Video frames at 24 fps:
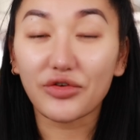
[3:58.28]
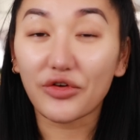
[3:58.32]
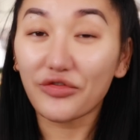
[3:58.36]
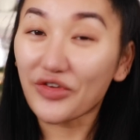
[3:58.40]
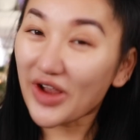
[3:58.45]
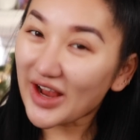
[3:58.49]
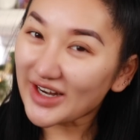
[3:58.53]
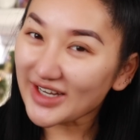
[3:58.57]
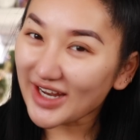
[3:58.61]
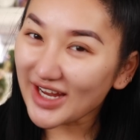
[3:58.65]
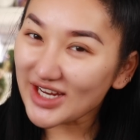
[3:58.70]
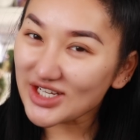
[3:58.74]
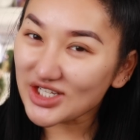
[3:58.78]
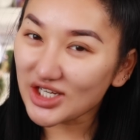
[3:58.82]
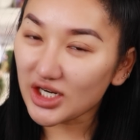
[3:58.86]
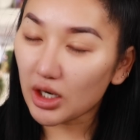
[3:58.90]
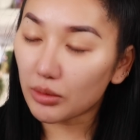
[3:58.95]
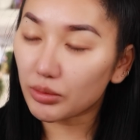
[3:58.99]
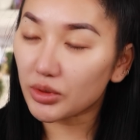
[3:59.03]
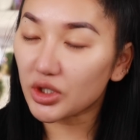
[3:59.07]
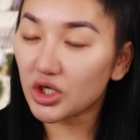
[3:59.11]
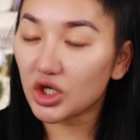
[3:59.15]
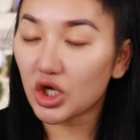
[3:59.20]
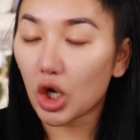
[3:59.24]
for foundation, I'm
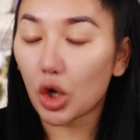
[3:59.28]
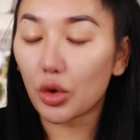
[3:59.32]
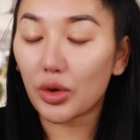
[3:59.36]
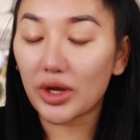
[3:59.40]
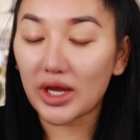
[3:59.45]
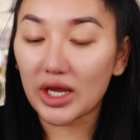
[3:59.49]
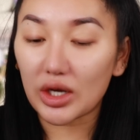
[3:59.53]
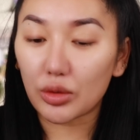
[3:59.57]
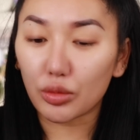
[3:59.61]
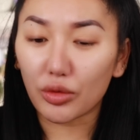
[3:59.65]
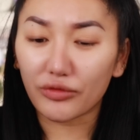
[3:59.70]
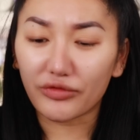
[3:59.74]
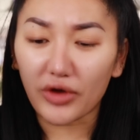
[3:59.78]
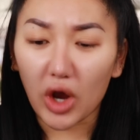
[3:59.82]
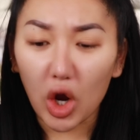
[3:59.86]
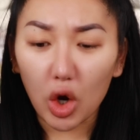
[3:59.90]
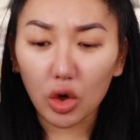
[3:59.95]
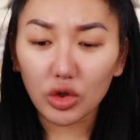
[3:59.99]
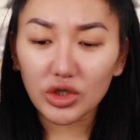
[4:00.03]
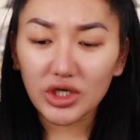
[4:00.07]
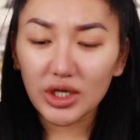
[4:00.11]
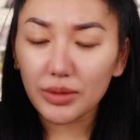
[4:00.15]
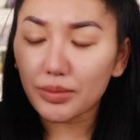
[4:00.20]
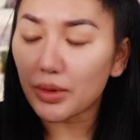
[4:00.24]
going to go in with an
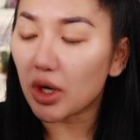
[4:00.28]
oldie